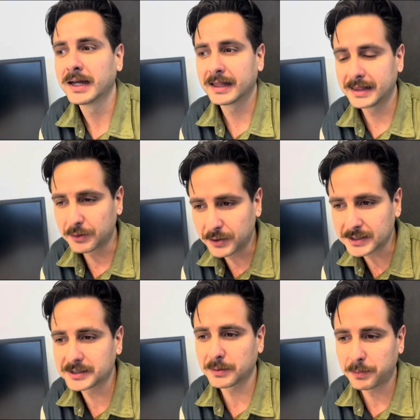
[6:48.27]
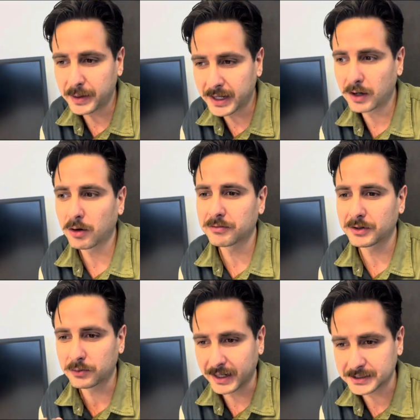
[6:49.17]
there is a bit of a
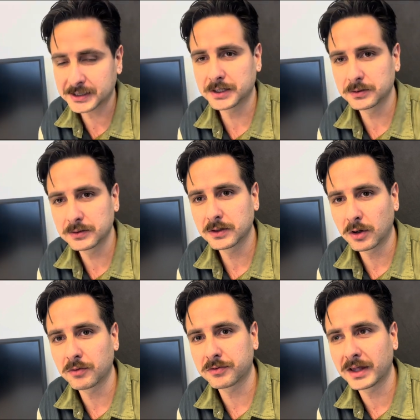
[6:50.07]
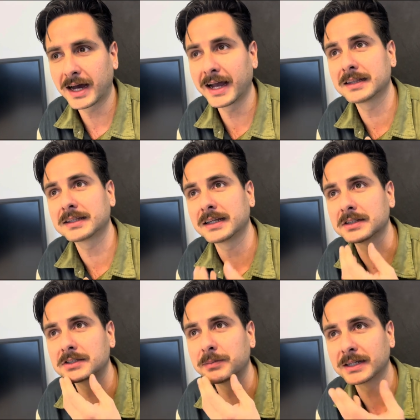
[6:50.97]
rescue of that at
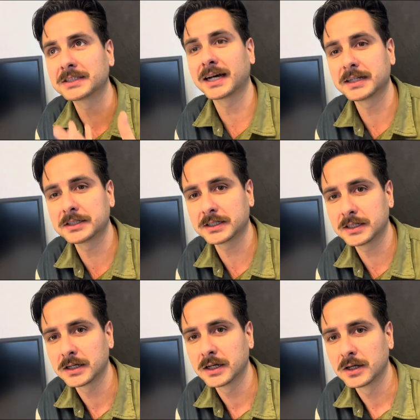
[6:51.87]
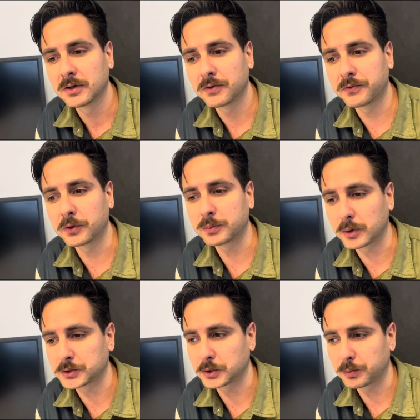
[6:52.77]
least mentality. Football
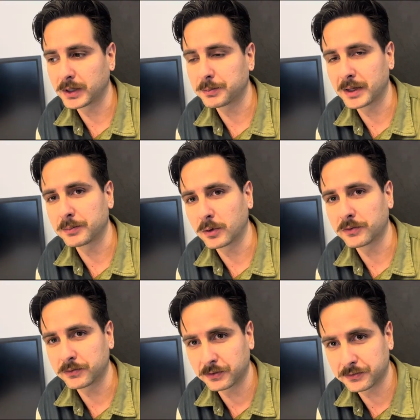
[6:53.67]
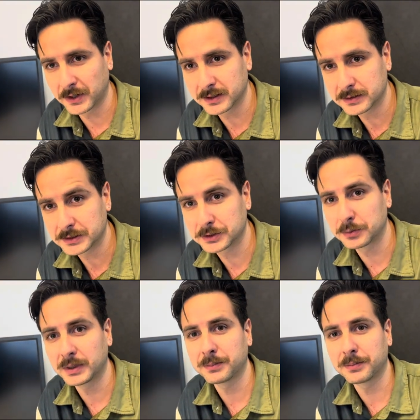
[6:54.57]
should be a bit more for fun, should
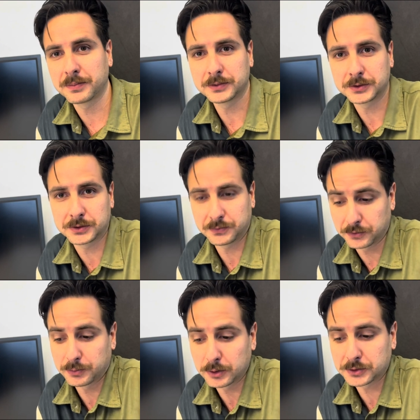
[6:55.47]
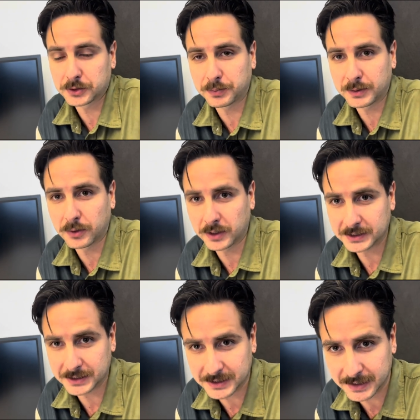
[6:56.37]
be a football should be more
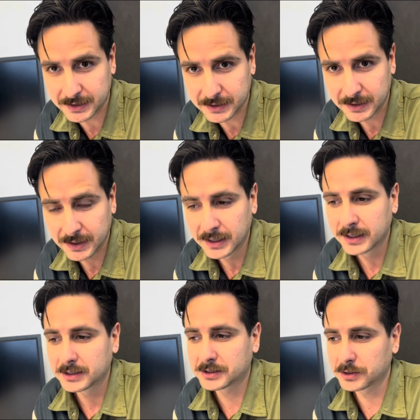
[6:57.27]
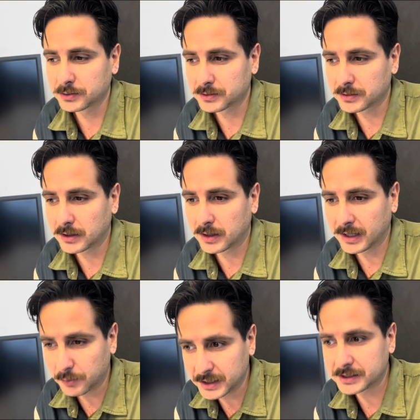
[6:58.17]
entertaining. So
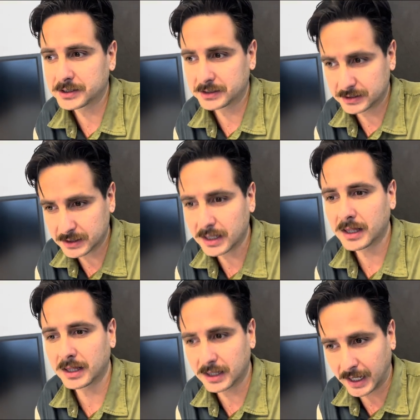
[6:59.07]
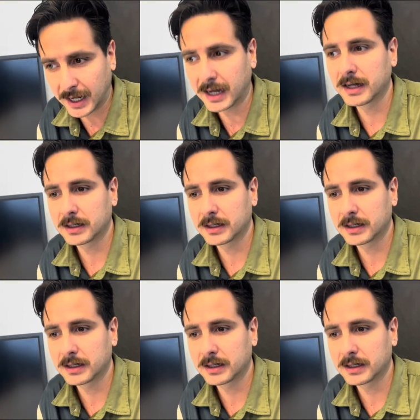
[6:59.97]
there is that.